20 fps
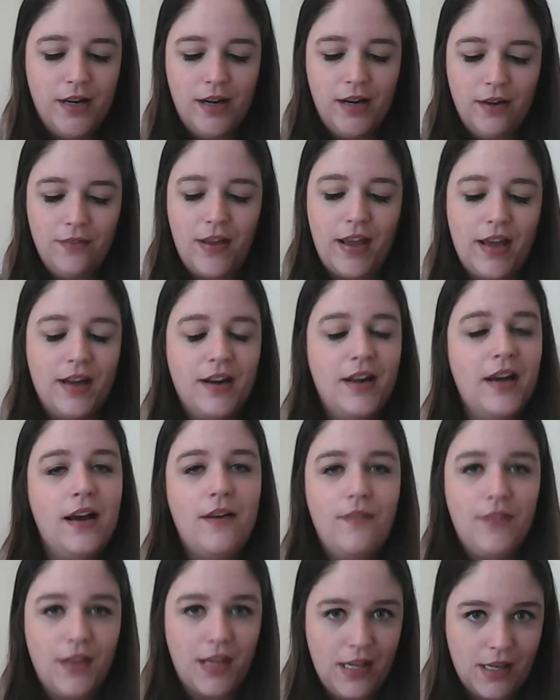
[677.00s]
Anna
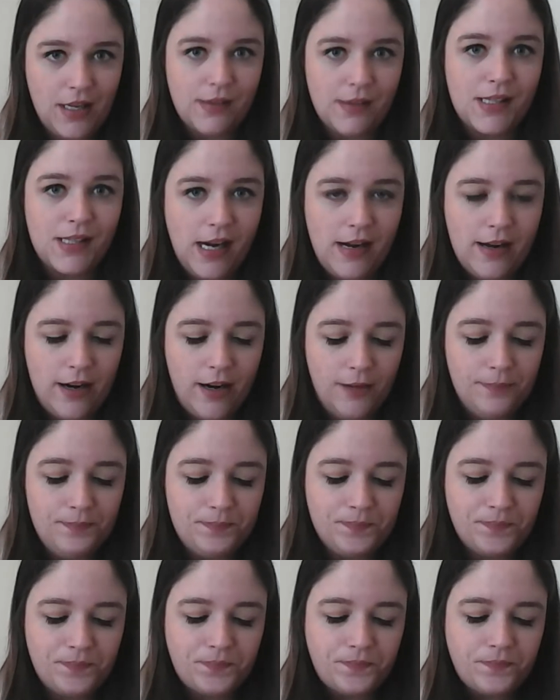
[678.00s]
and the King of
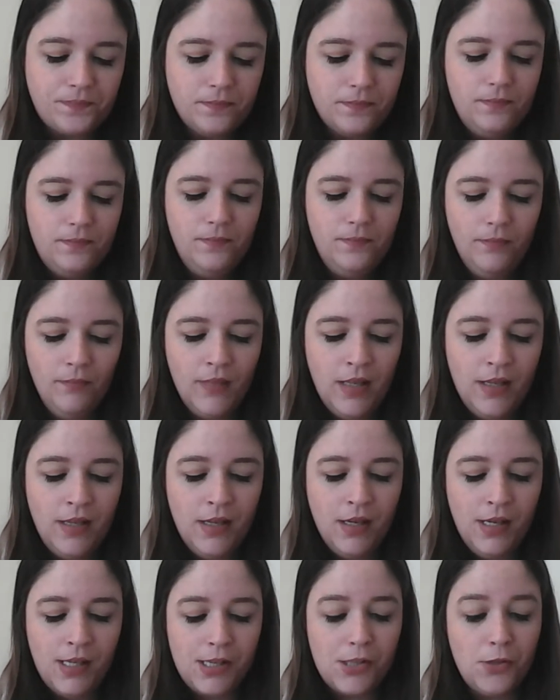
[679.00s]
Siam.
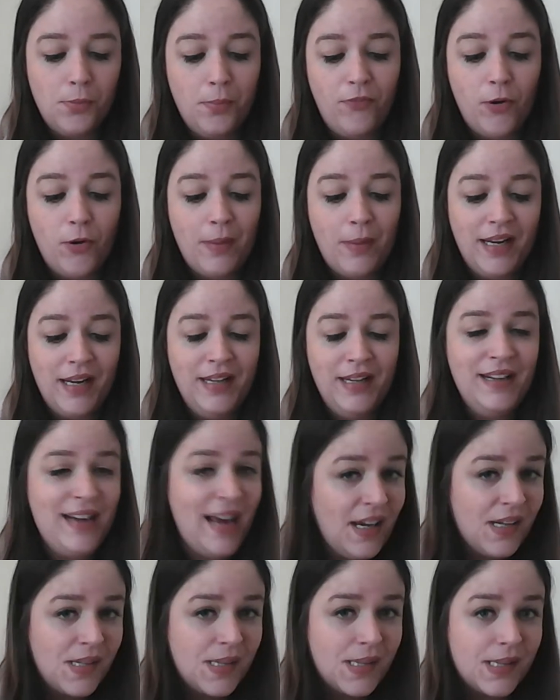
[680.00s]
So for the
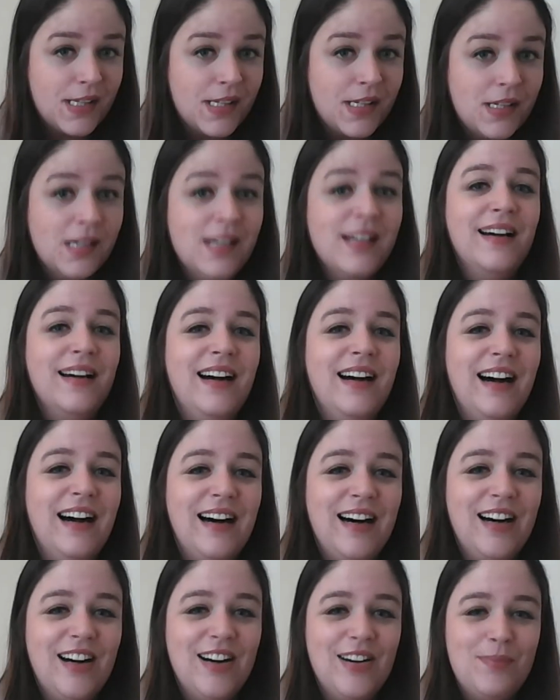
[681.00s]
next
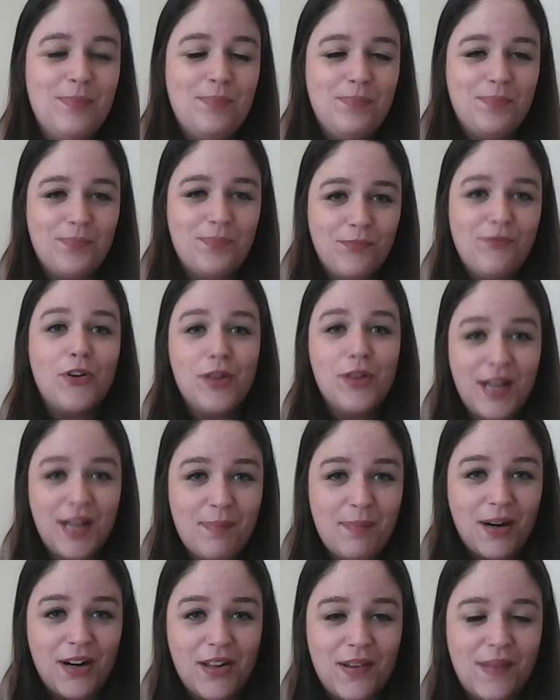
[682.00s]

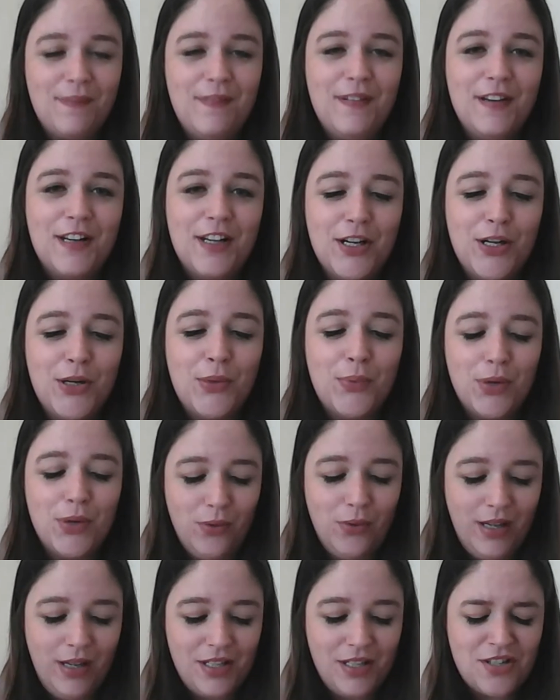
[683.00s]
part of this video, we're
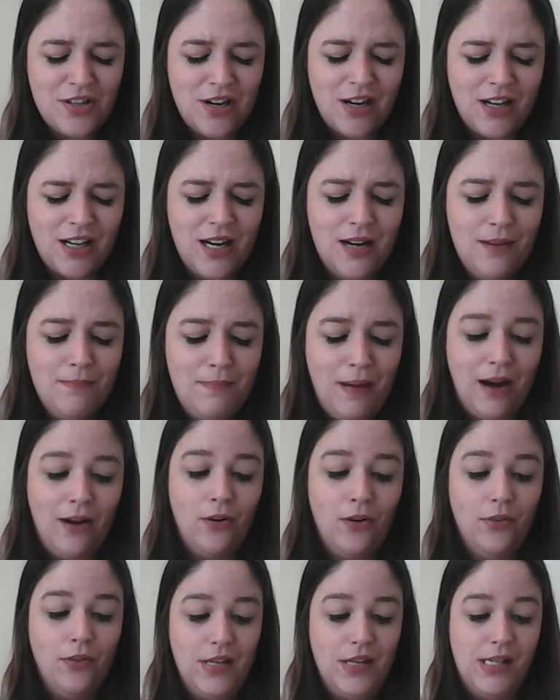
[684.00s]
going to talk
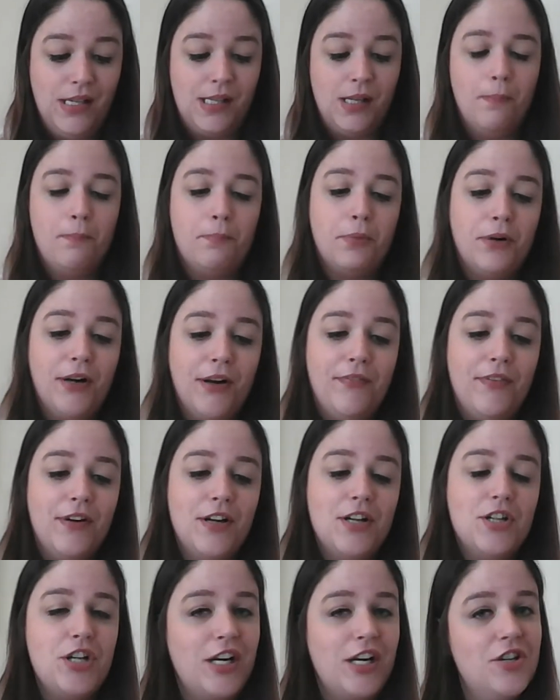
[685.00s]
about these brief
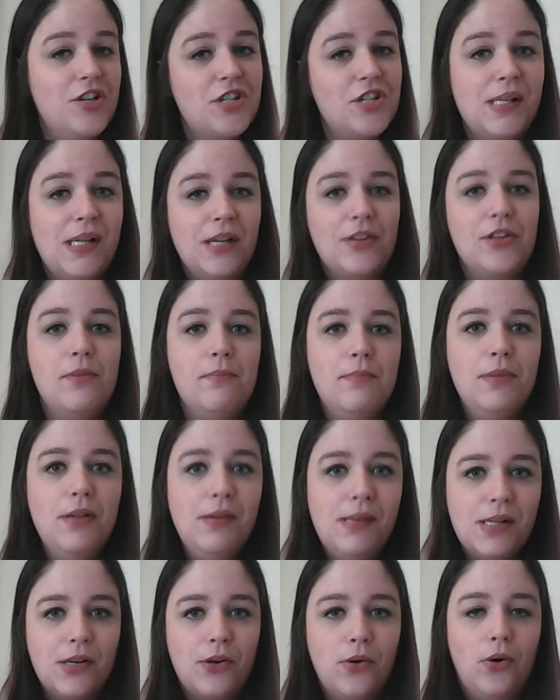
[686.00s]
changes in the
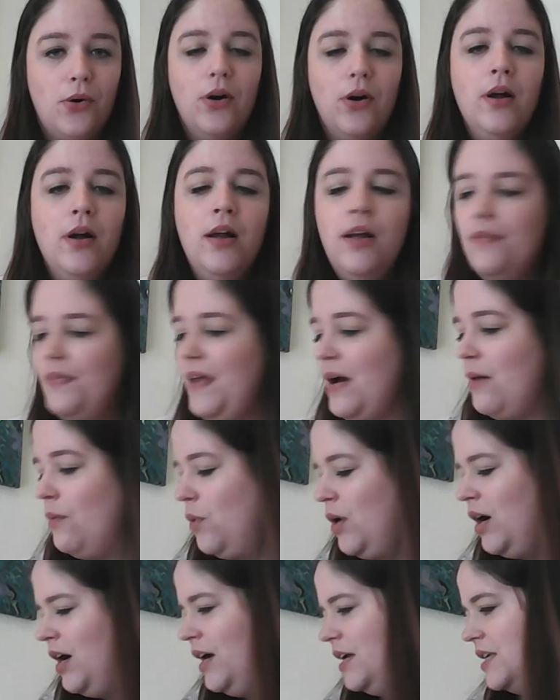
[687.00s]
musical that
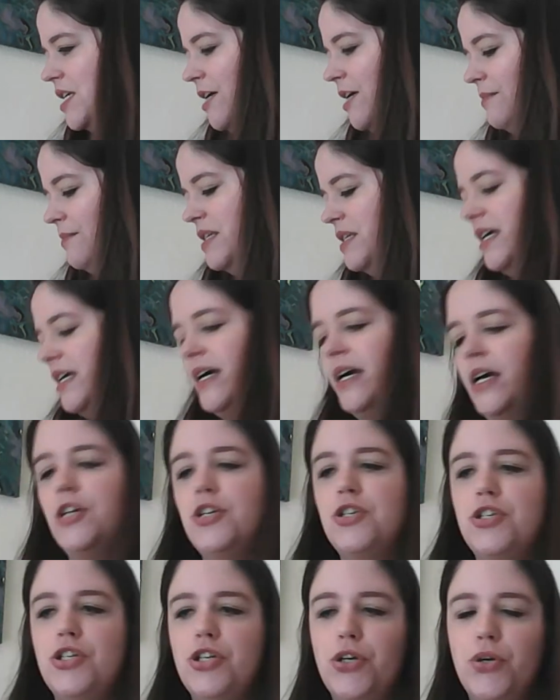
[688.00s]
we're attempting
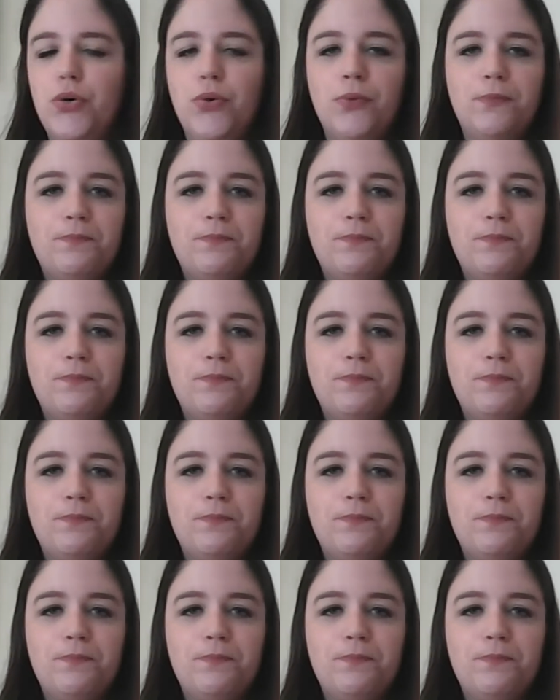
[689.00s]
to